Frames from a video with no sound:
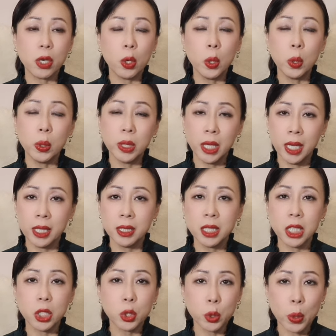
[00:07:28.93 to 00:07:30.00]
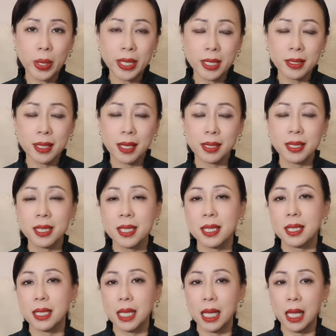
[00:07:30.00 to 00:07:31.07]
or Lindy
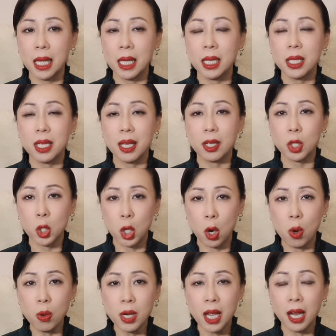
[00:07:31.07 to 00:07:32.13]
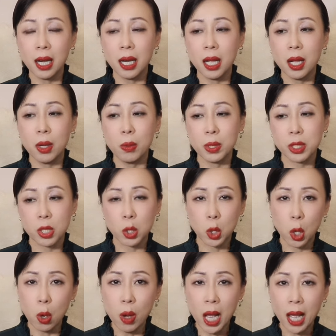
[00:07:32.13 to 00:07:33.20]
twenty-six in the gold color with the
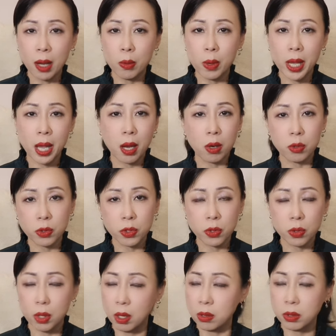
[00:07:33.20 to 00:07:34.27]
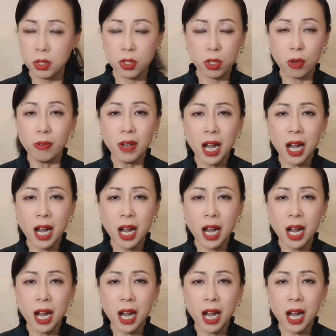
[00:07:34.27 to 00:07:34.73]
gold hardware or, or silver